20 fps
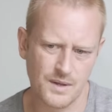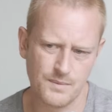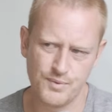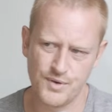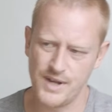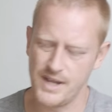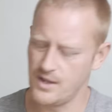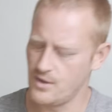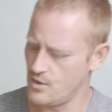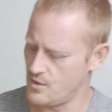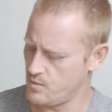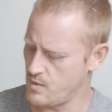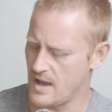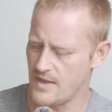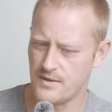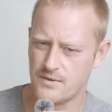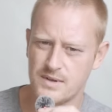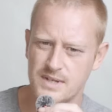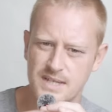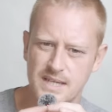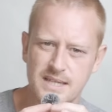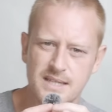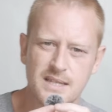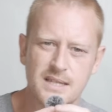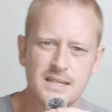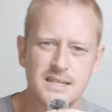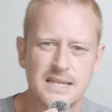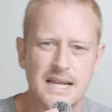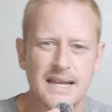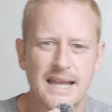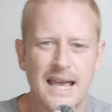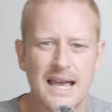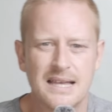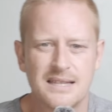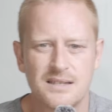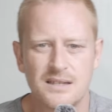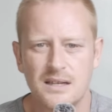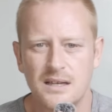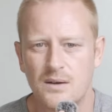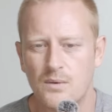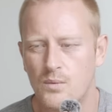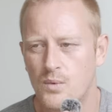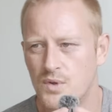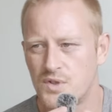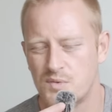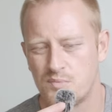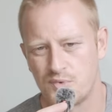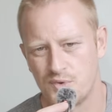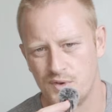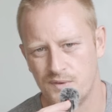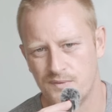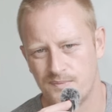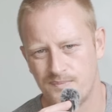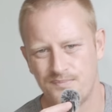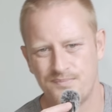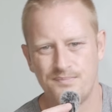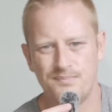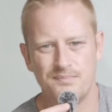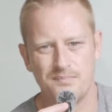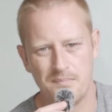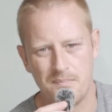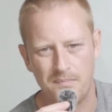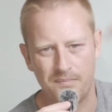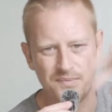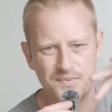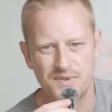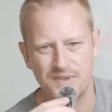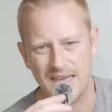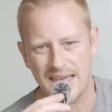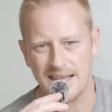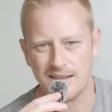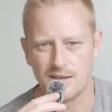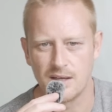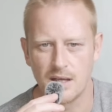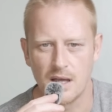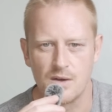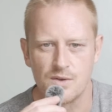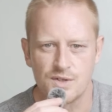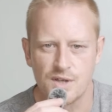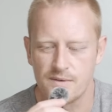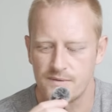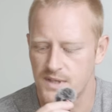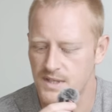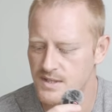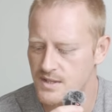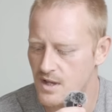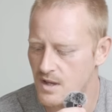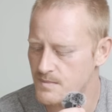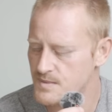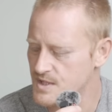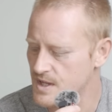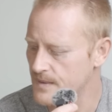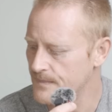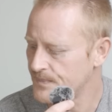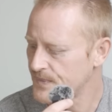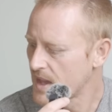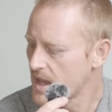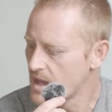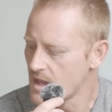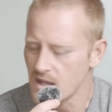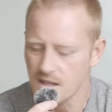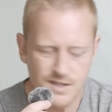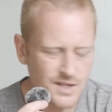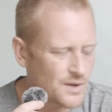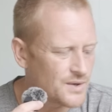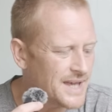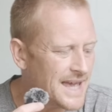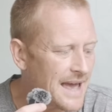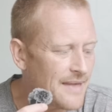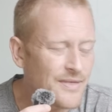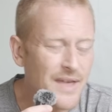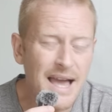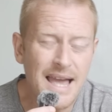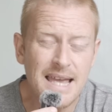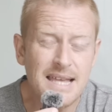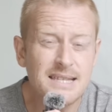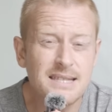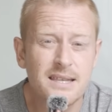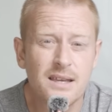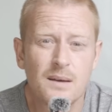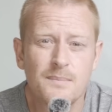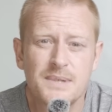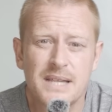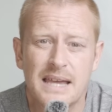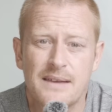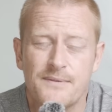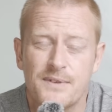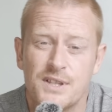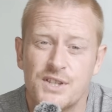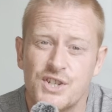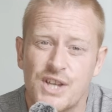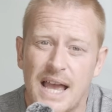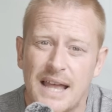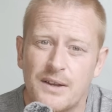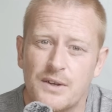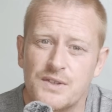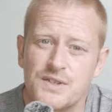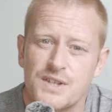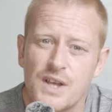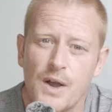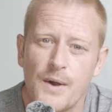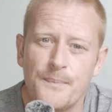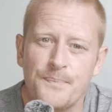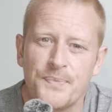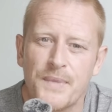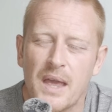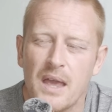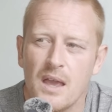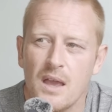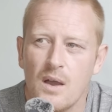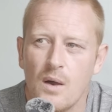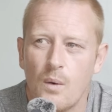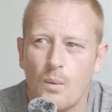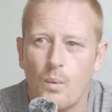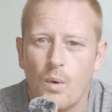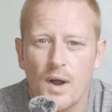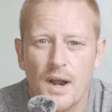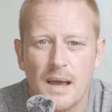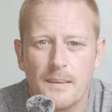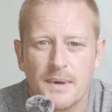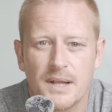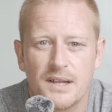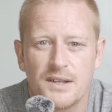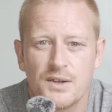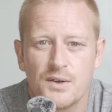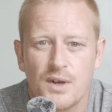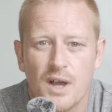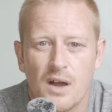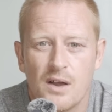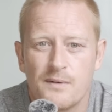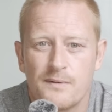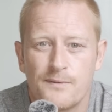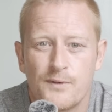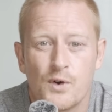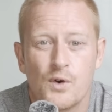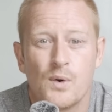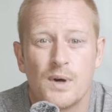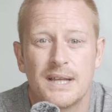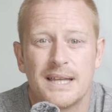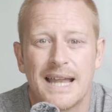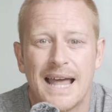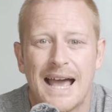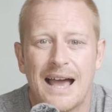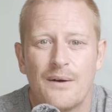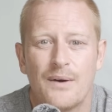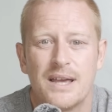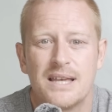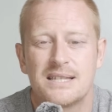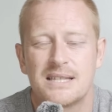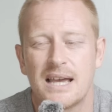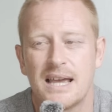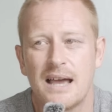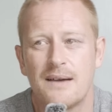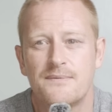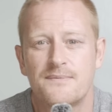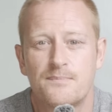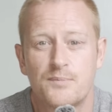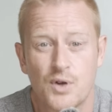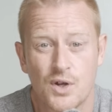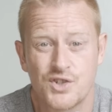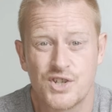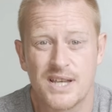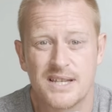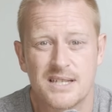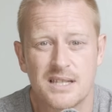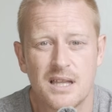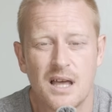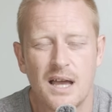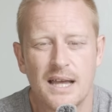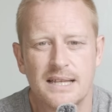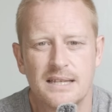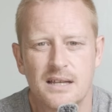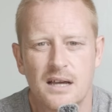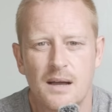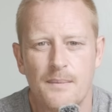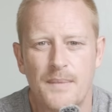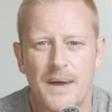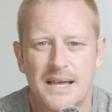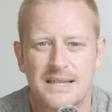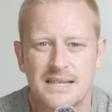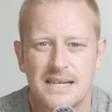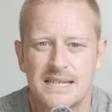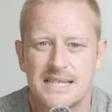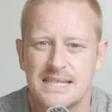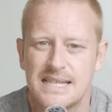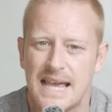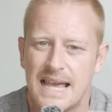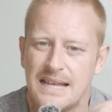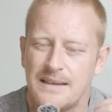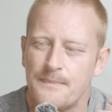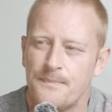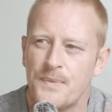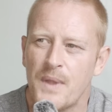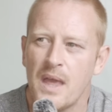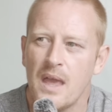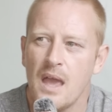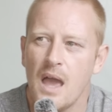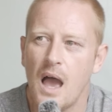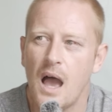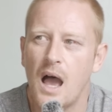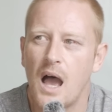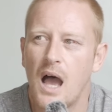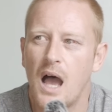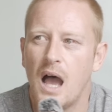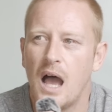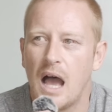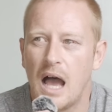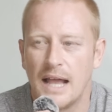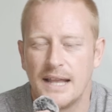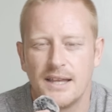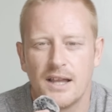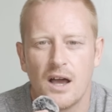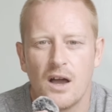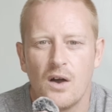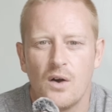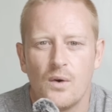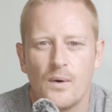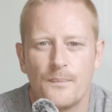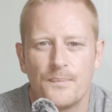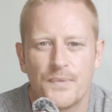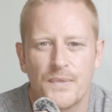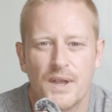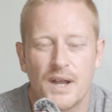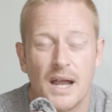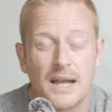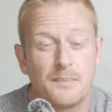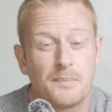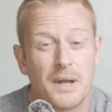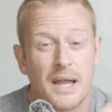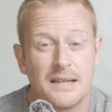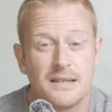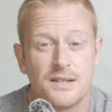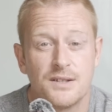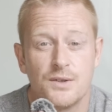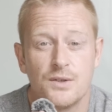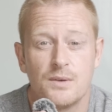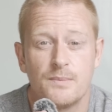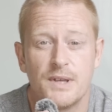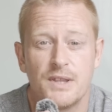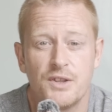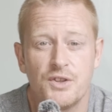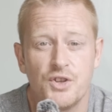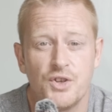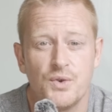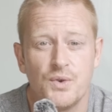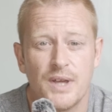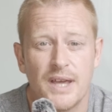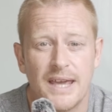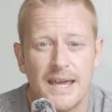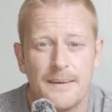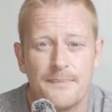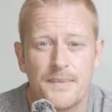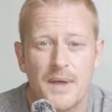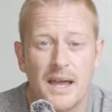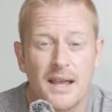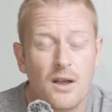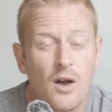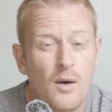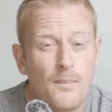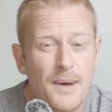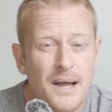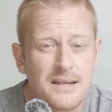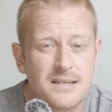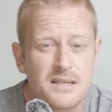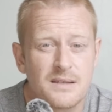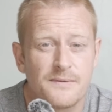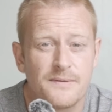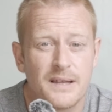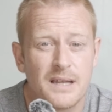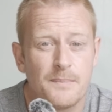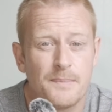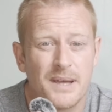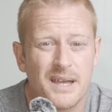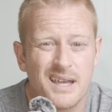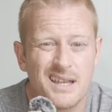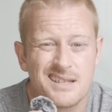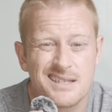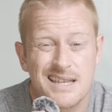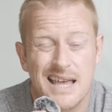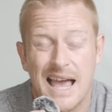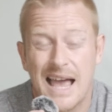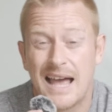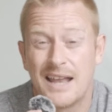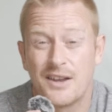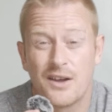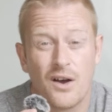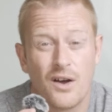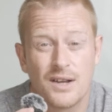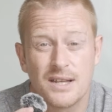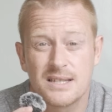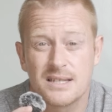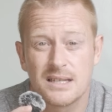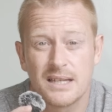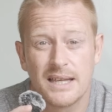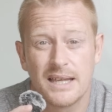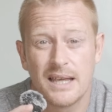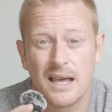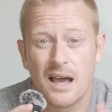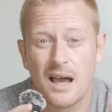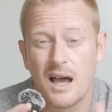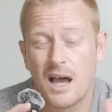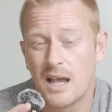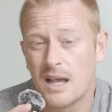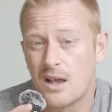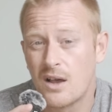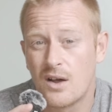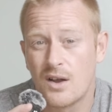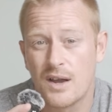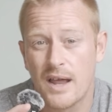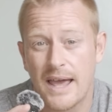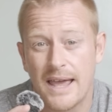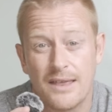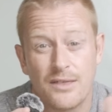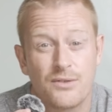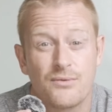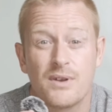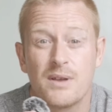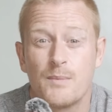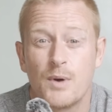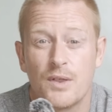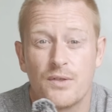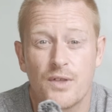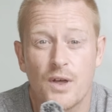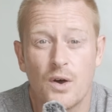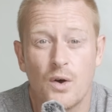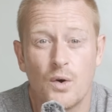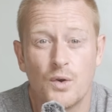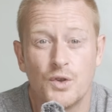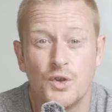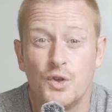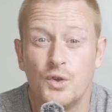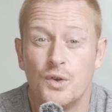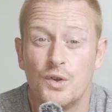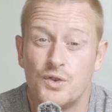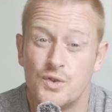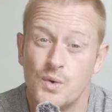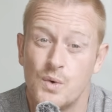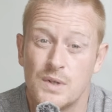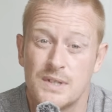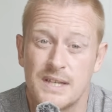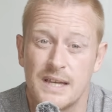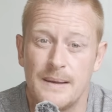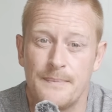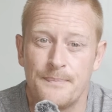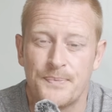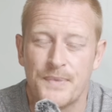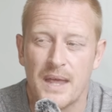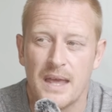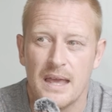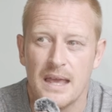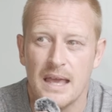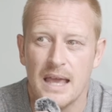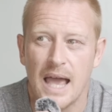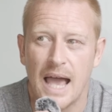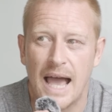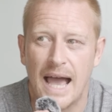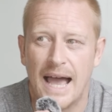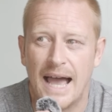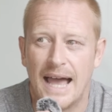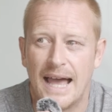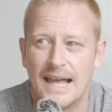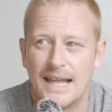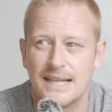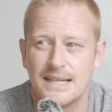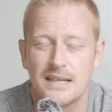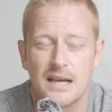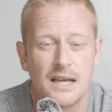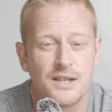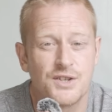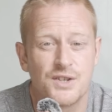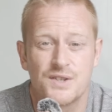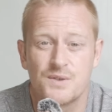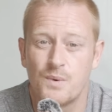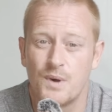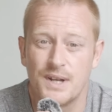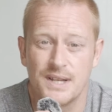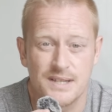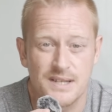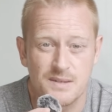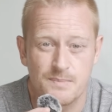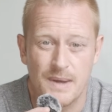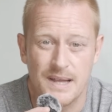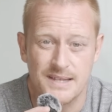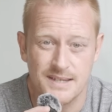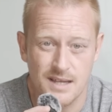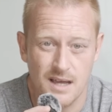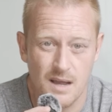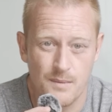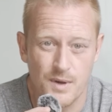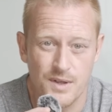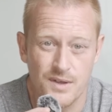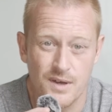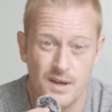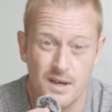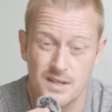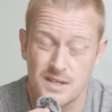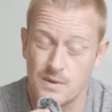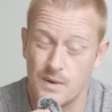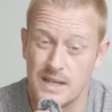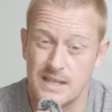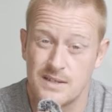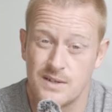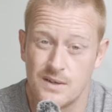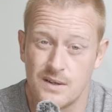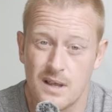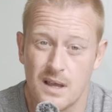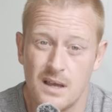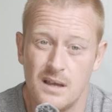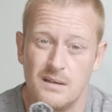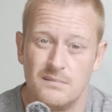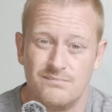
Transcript: pretty good weather resistance, and it has a waterproof thing that goes over the top. So yeah, that is the update for the channel. So what I'm going to do going forward now is I have projects lined up, as I said. I know that I'd planned to do them in the new year. I got back to the Philippines, and honestly, I got a 3-month-old daughter, and I just wanted to spend time with her. So I took